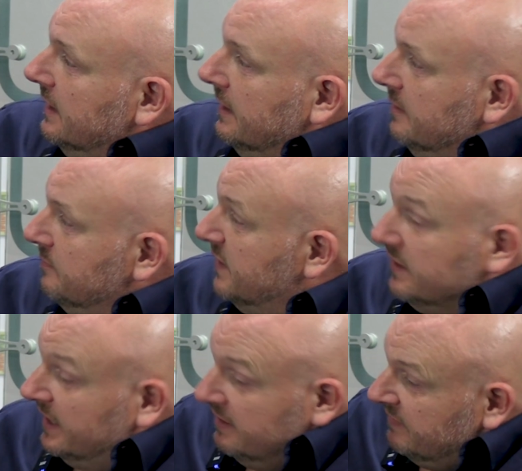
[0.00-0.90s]

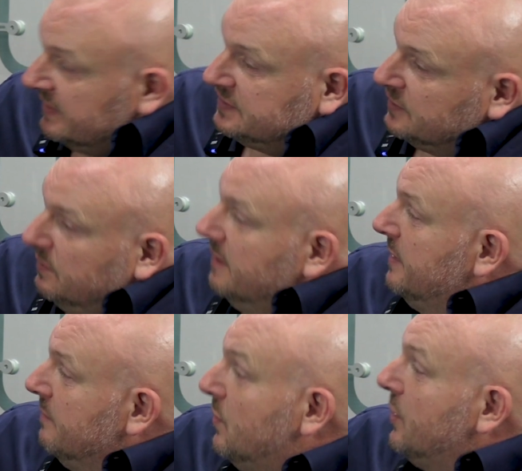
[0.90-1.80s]
that they invested quite a
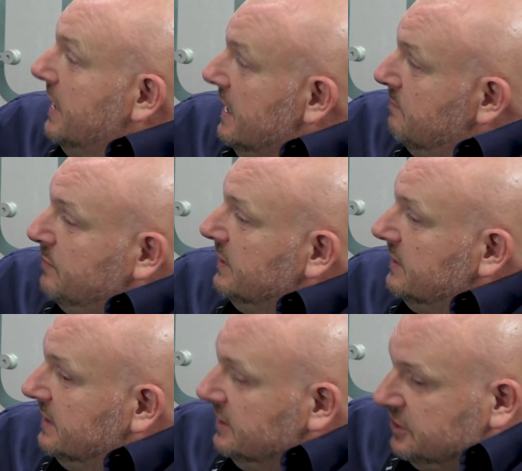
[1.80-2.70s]
bit of money in,
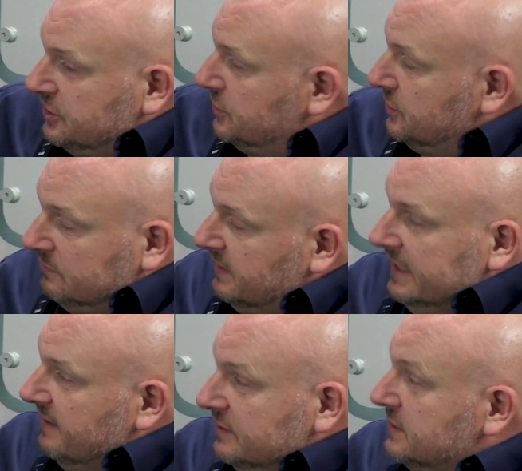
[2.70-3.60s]
but they just
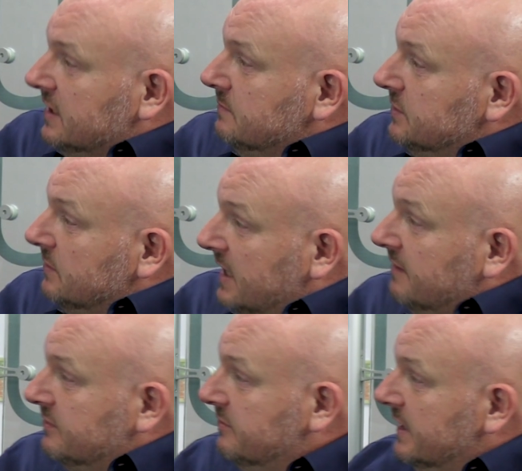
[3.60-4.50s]
didn't have the time to look
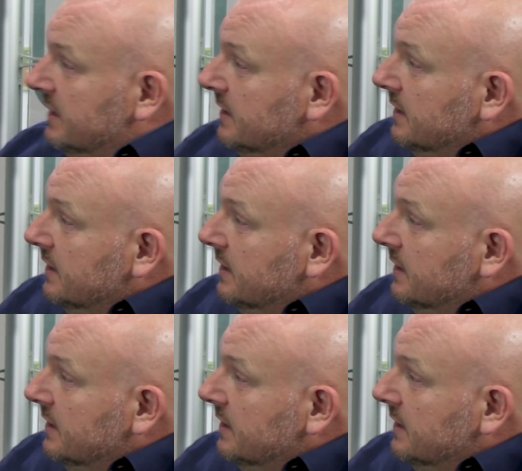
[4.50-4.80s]
after it.